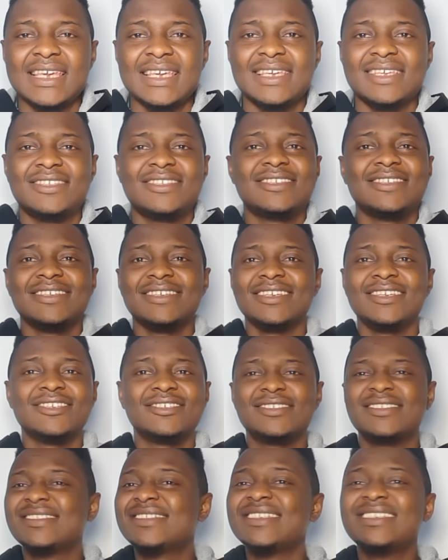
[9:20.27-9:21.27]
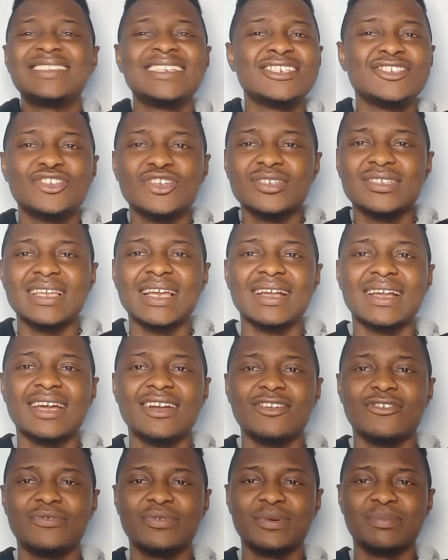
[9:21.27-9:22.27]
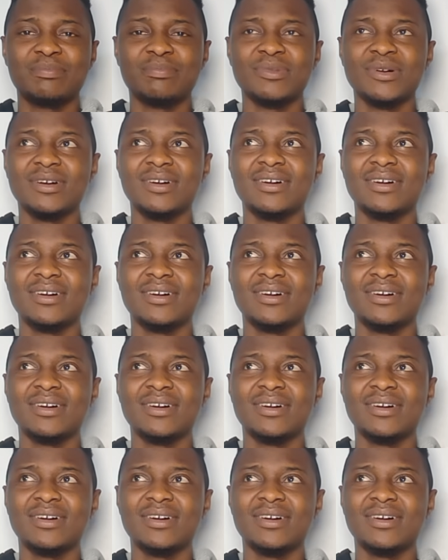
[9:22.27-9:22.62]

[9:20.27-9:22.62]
She's just that kind of